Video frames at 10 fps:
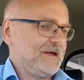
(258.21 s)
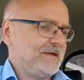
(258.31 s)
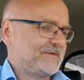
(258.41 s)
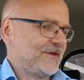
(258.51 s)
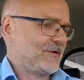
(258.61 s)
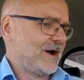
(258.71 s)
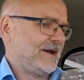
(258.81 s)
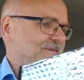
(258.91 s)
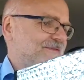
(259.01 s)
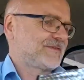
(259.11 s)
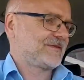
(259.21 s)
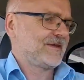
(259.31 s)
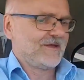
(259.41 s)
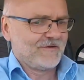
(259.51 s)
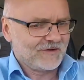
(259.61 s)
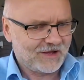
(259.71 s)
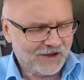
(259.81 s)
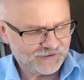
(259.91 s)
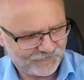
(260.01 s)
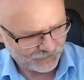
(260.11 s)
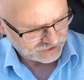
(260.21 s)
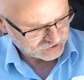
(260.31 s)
So guys, car is fully